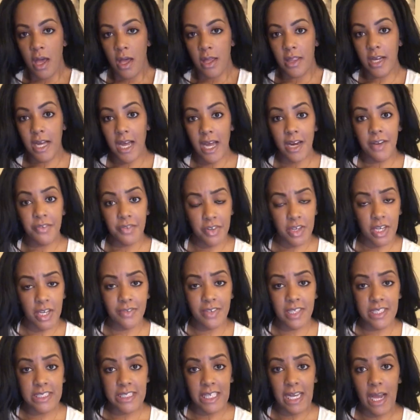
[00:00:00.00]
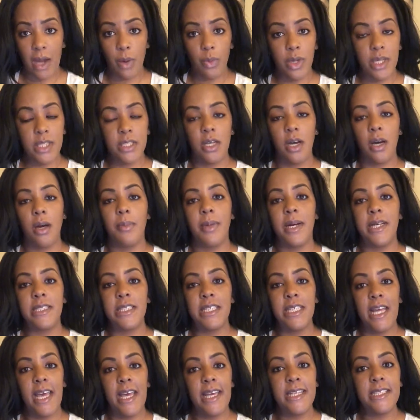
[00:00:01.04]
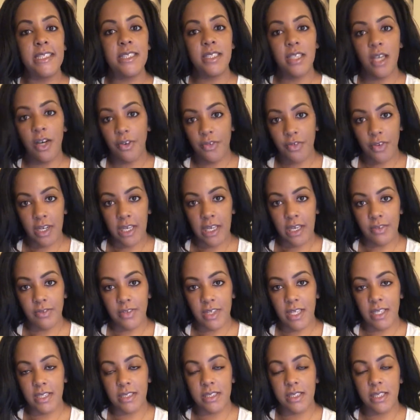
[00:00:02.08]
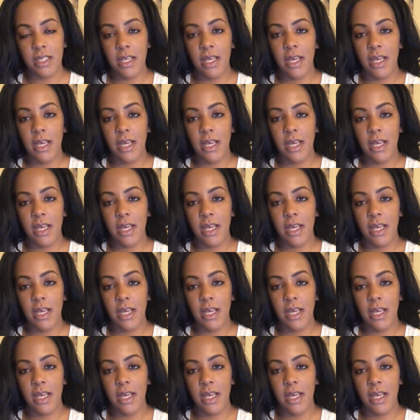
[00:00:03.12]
The kind of forgiveness that I want to talk about today is self-forgiveness.